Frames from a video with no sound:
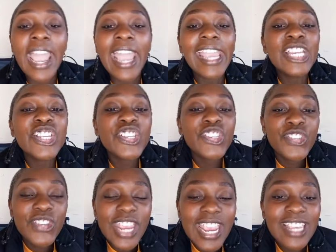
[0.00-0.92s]
In
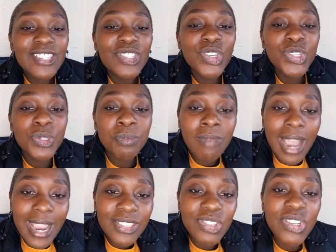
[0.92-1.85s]
Jesus'
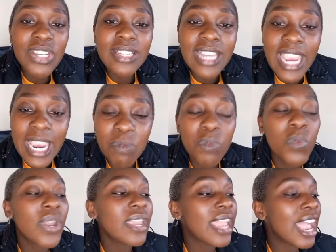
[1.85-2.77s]
mighty name
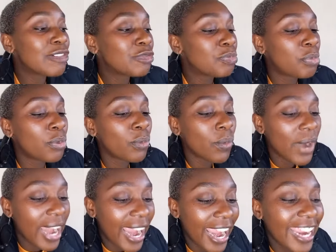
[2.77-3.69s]
we have
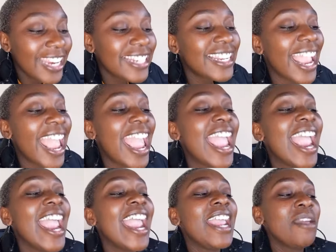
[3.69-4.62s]
prayed.
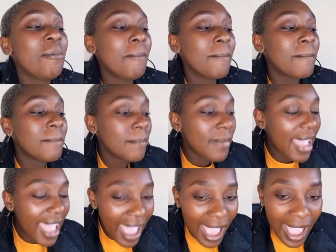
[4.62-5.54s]

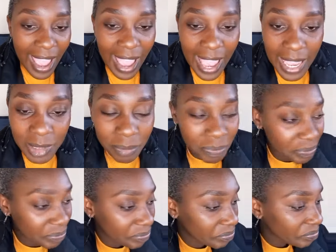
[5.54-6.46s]
Amen.
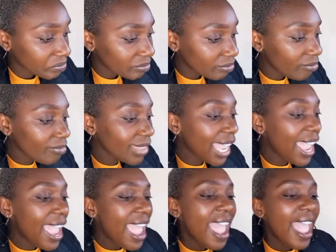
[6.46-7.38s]

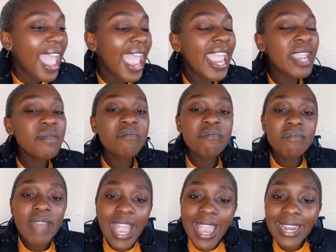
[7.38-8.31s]

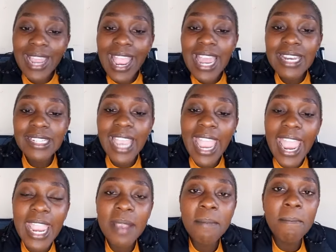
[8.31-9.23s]
Amen and
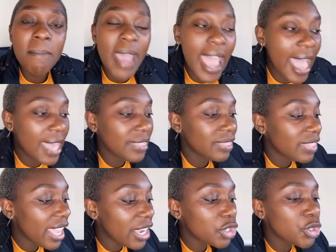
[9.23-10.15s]
amen.
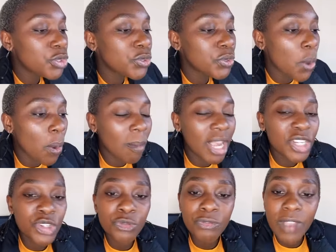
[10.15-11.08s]
Thank you so
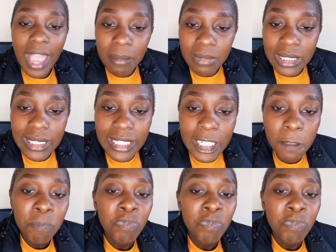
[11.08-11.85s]
much, family,